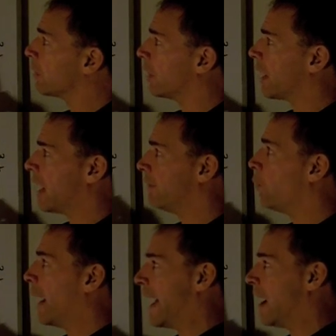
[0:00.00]
are kind of a
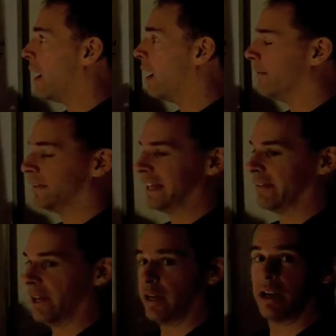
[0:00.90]
way of,
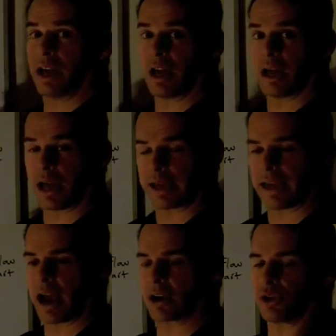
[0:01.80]
given a
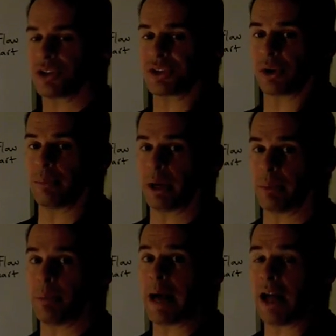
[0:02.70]
characteristic or
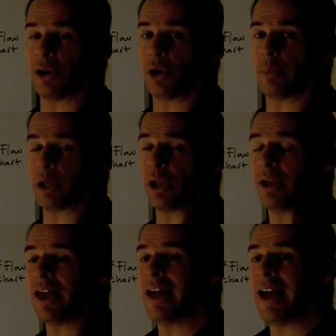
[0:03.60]
minimal polynomial,
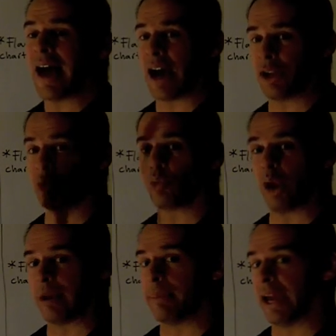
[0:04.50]
how do you
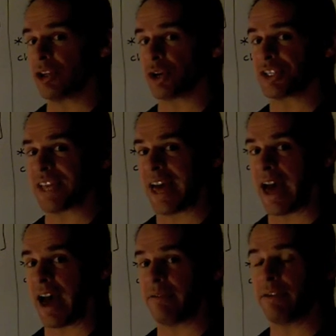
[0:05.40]
rig a matrix to
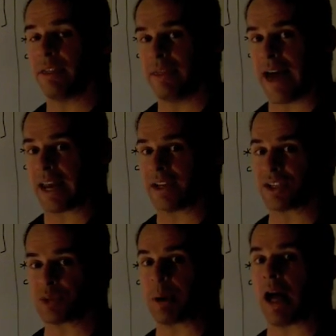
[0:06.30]
have that as
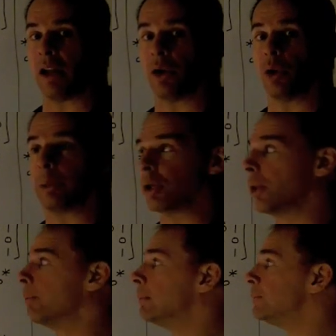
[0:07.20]
its polynomial?